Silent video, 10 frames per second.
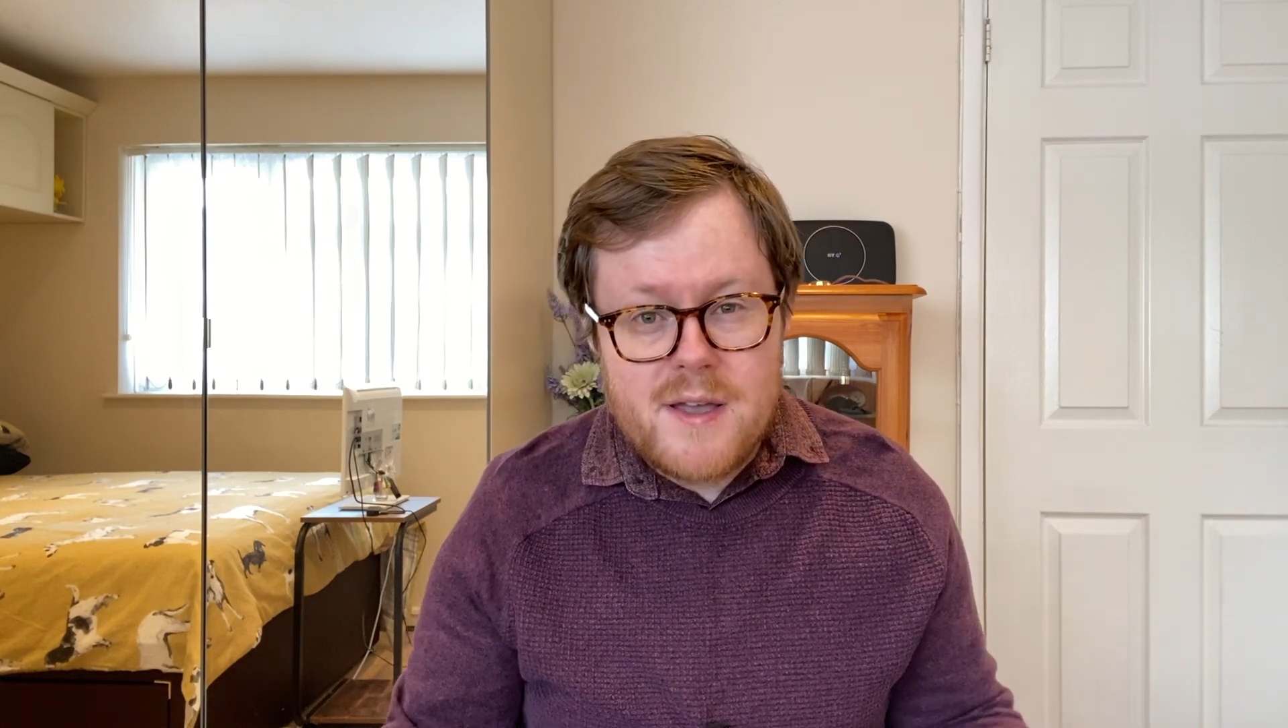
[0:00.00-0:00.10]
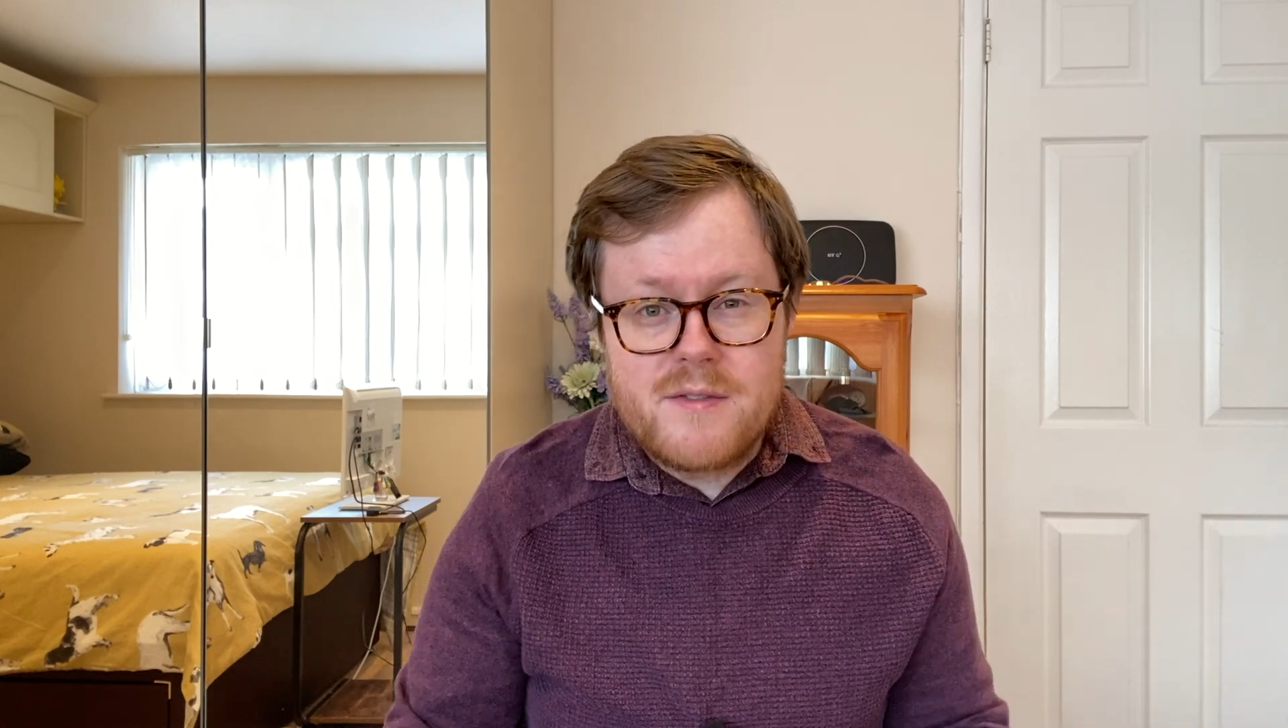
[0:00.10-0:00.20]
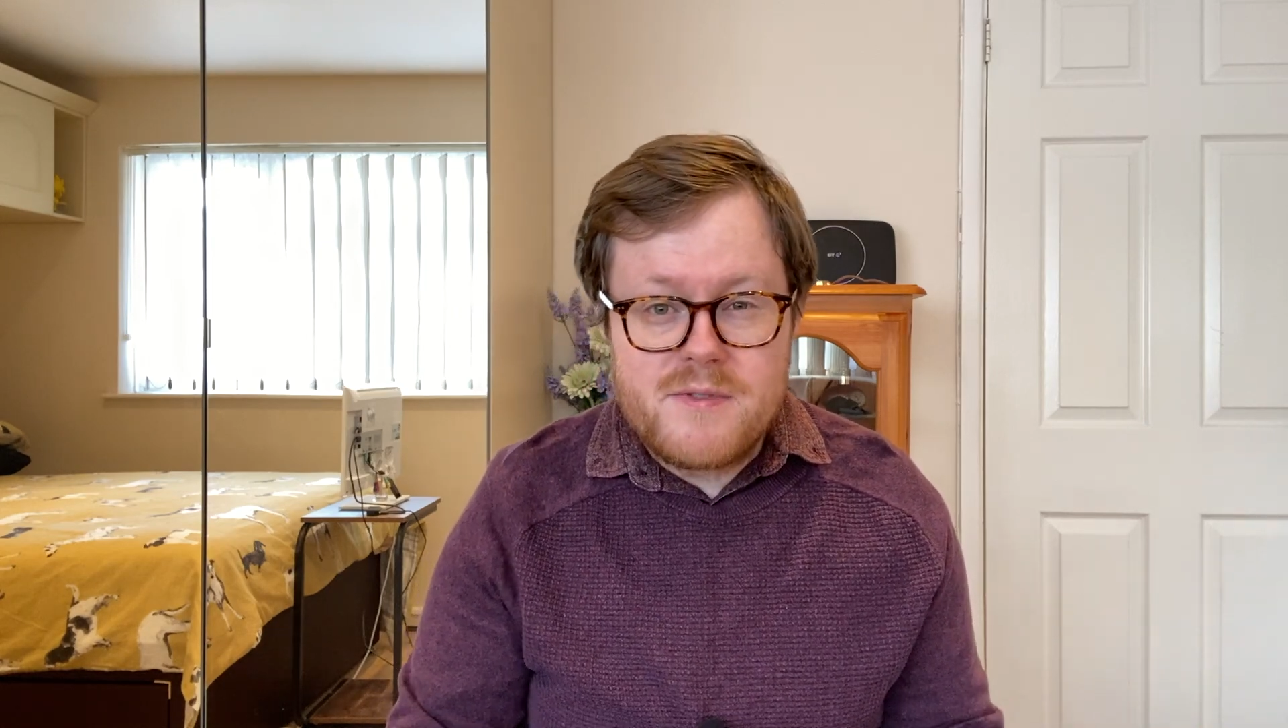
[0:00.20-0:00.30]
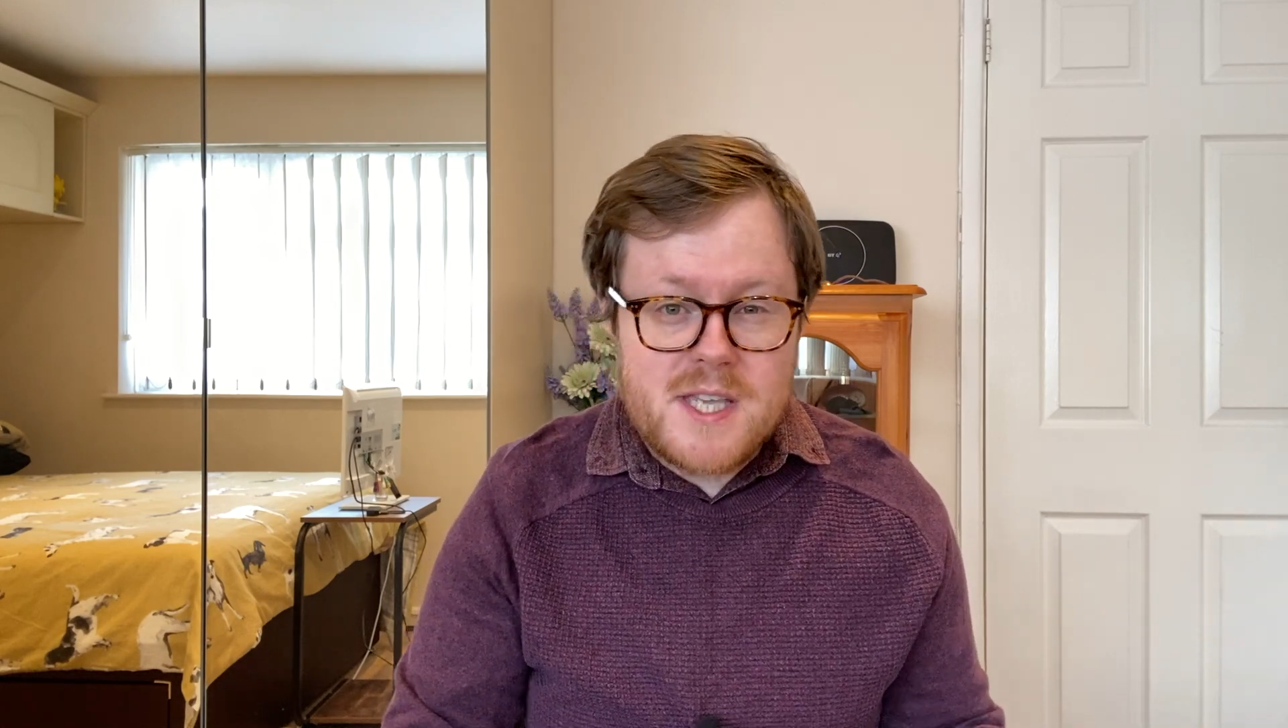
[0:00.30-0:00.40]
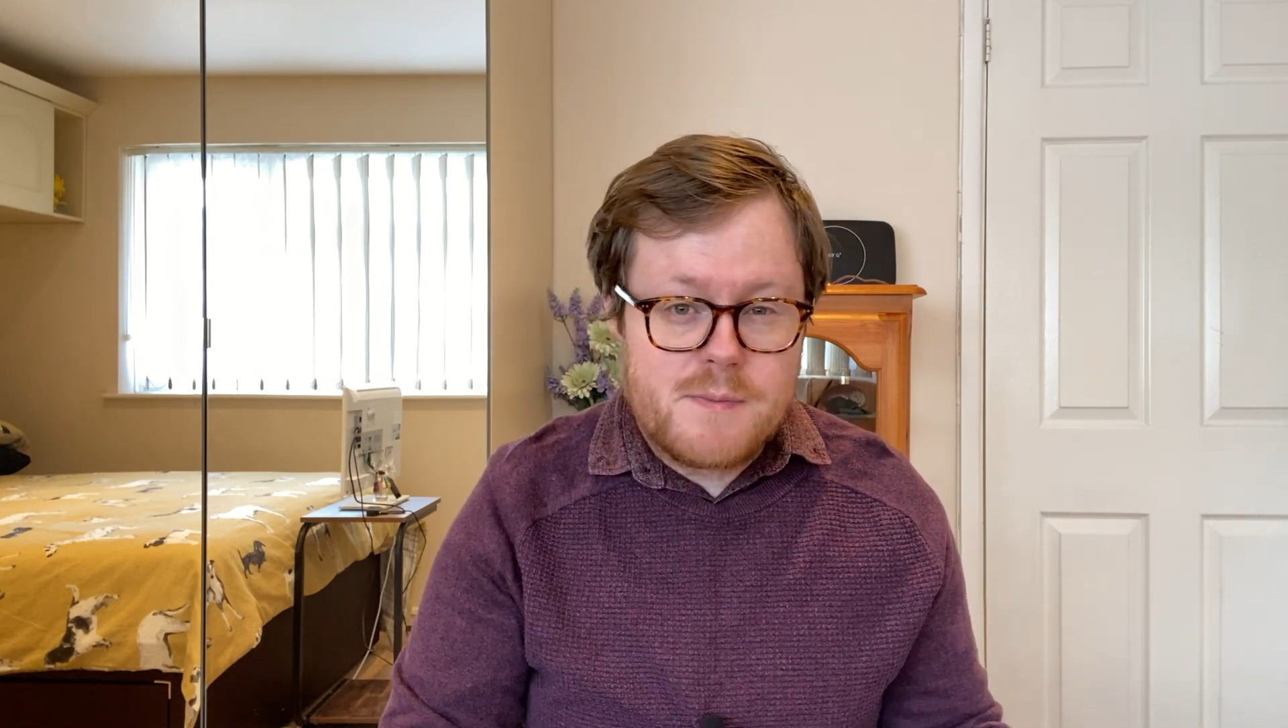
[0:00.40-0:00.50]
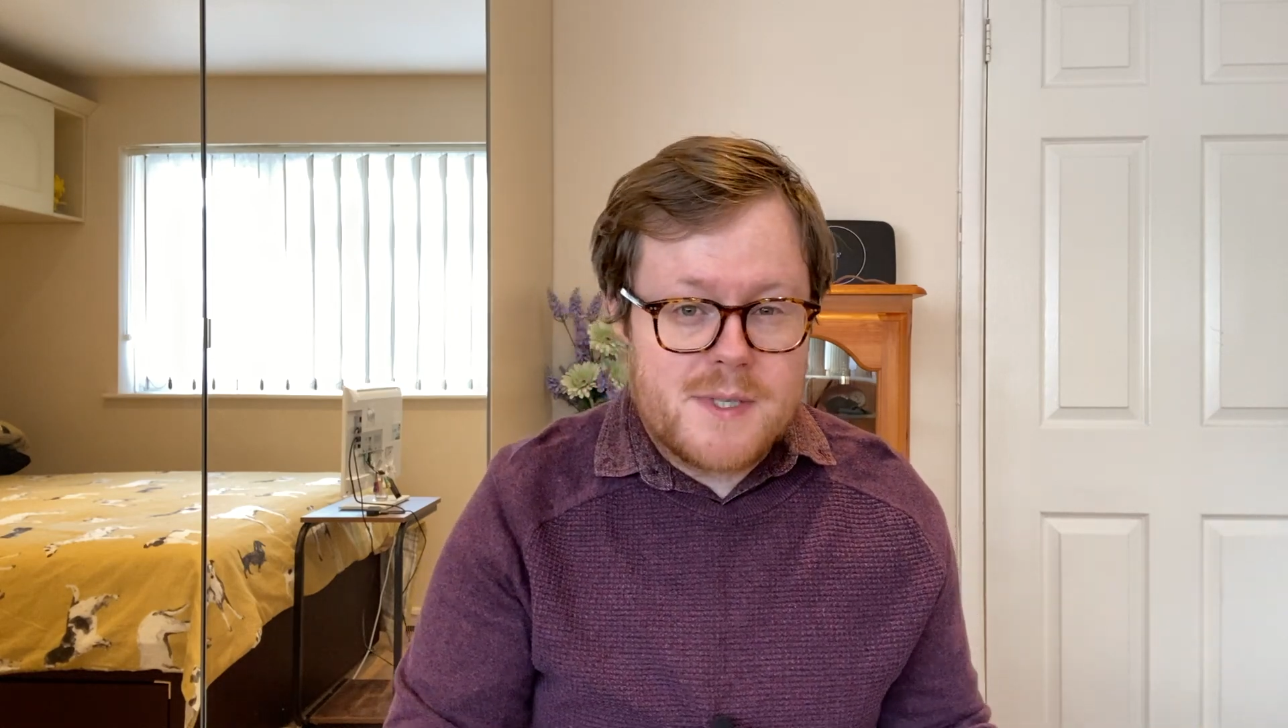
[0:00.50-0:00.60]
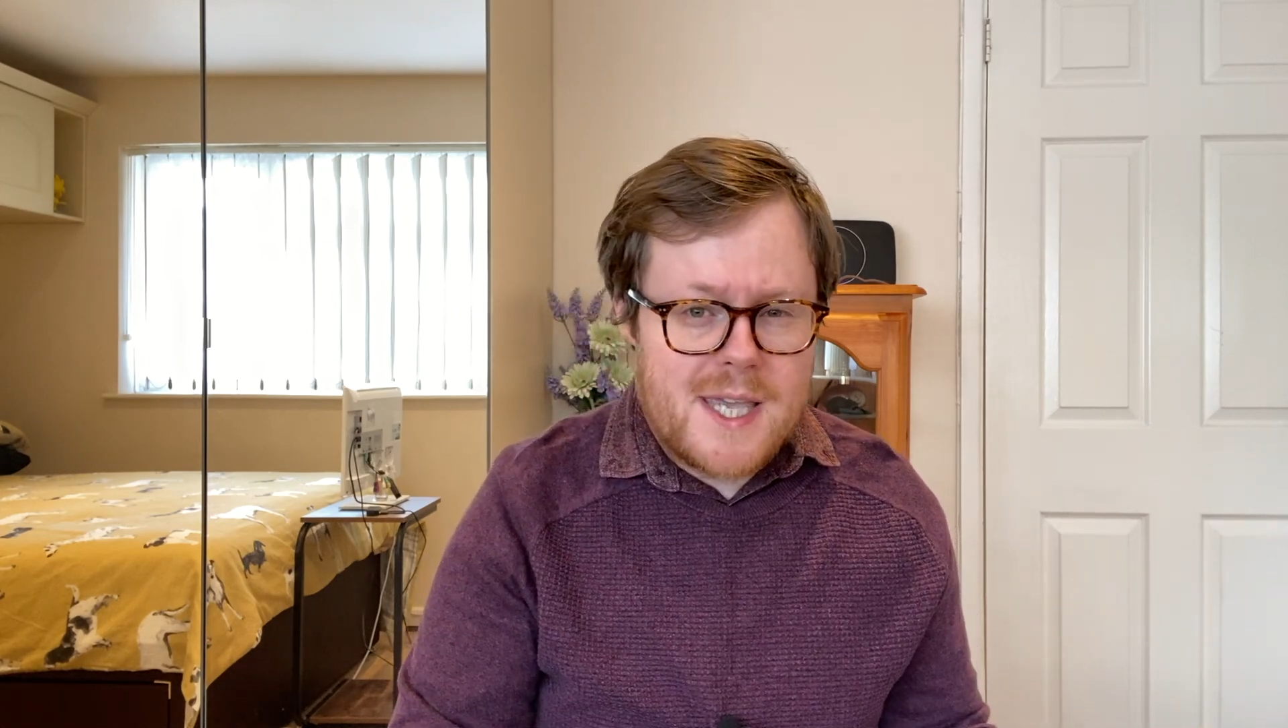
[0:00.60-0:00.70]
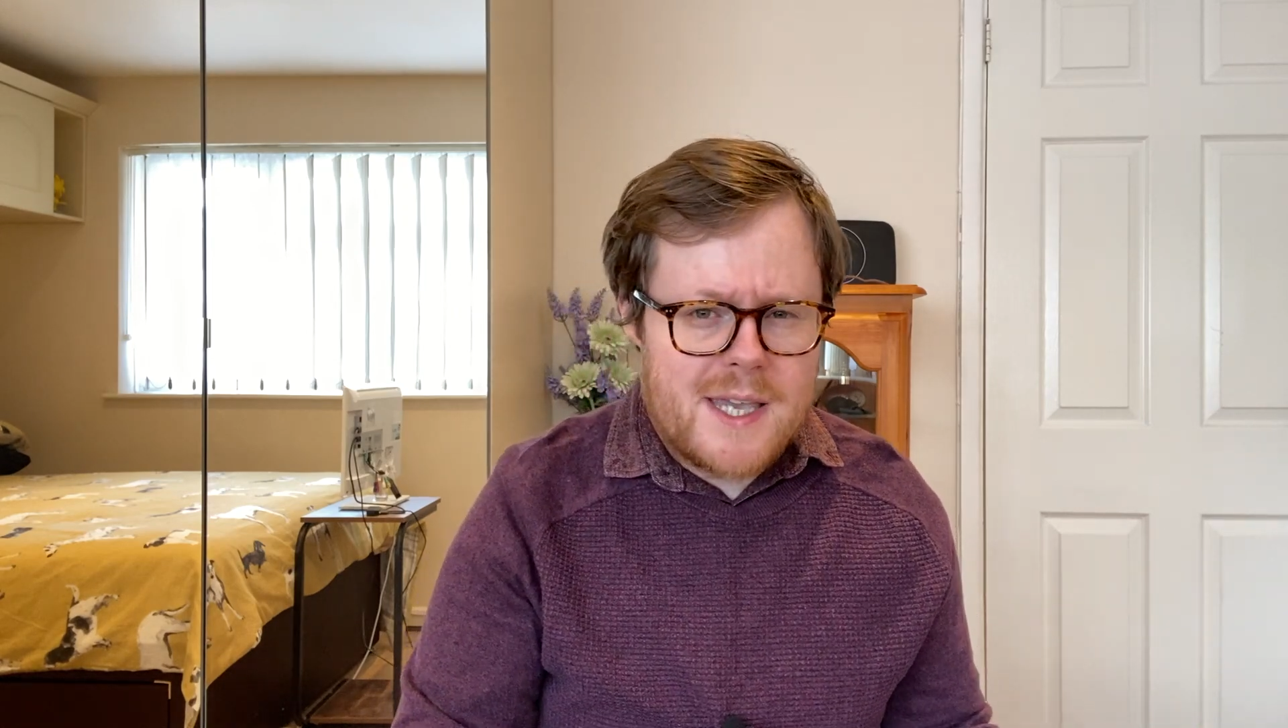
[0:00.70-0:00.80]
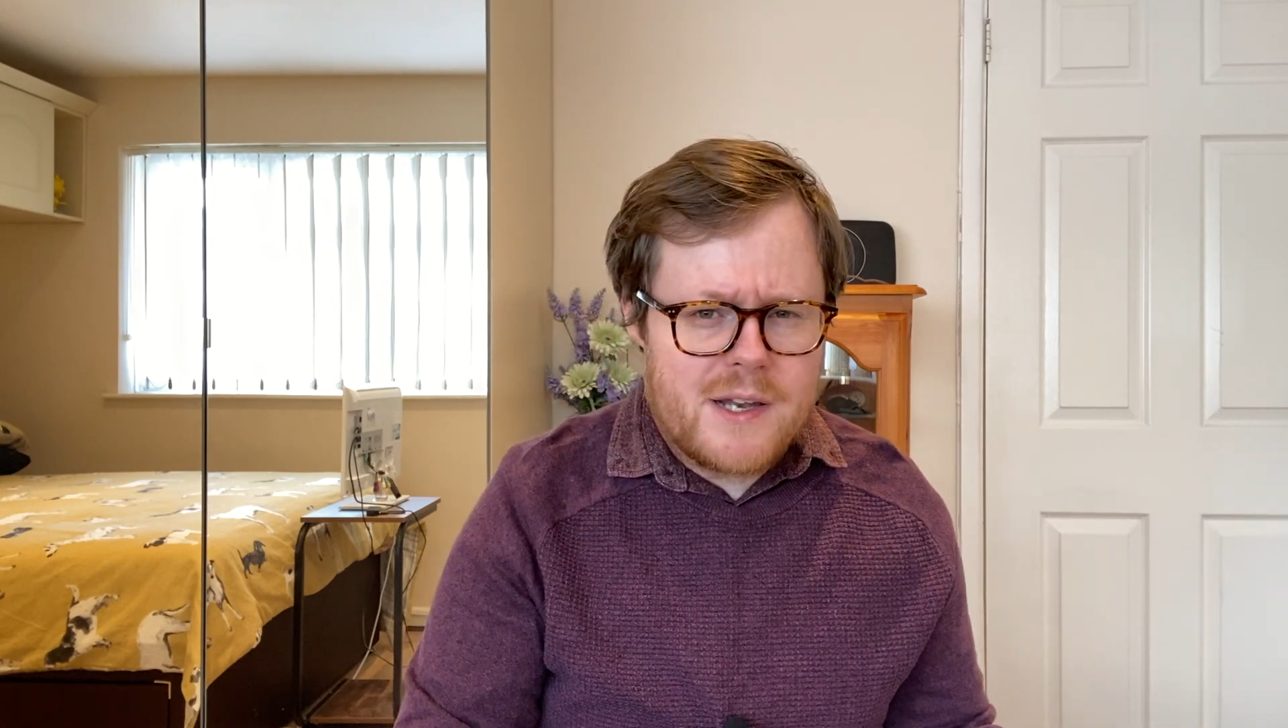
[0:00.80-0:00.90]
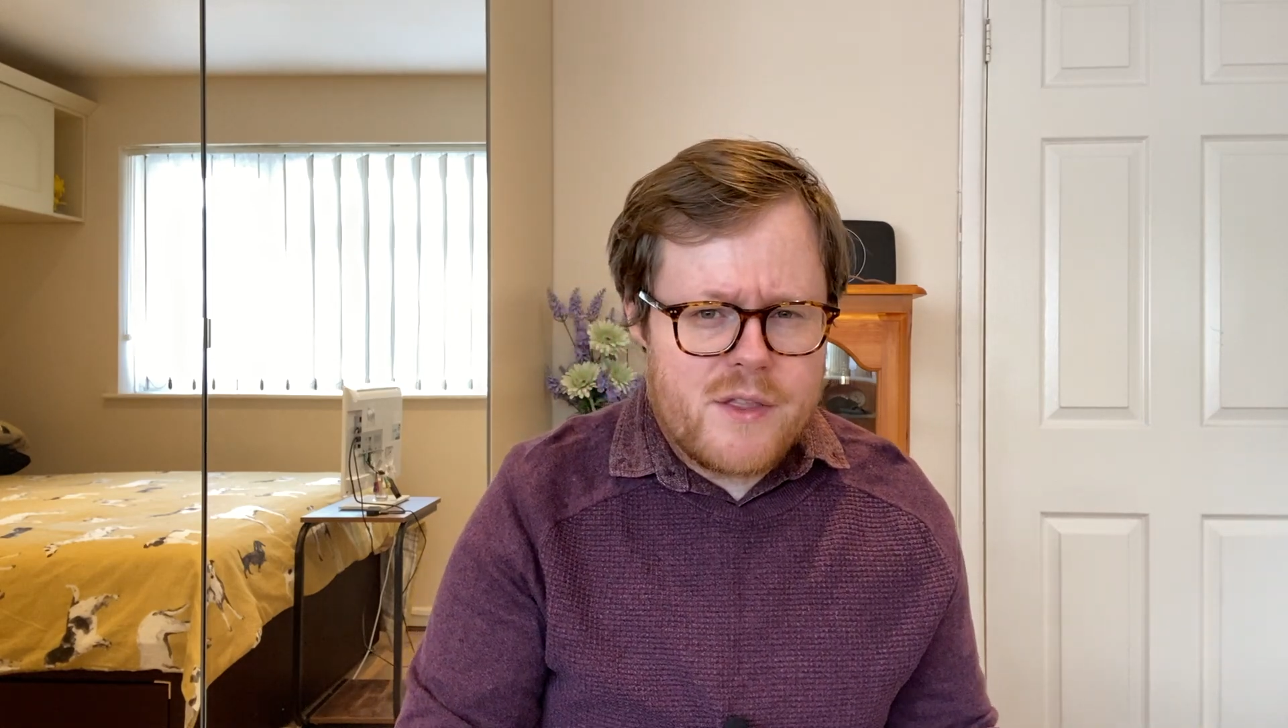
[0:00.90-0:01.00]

this particular